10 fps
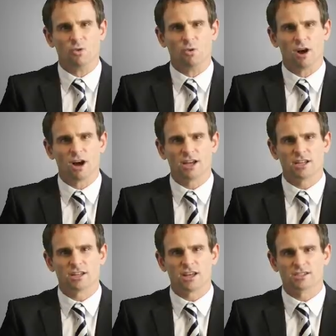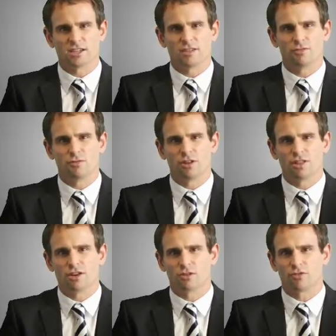Why does everyone
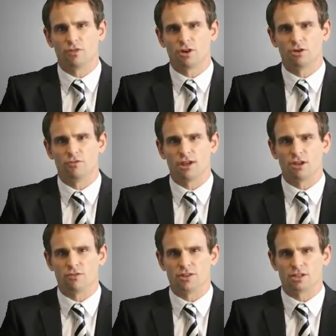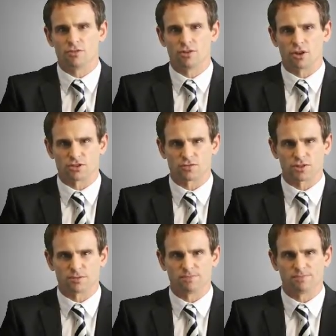then not follow a value investing
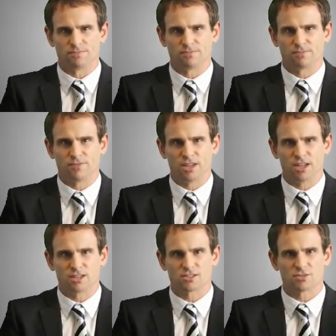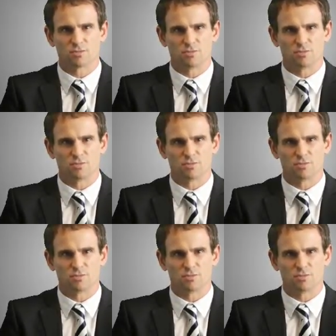philosophy? It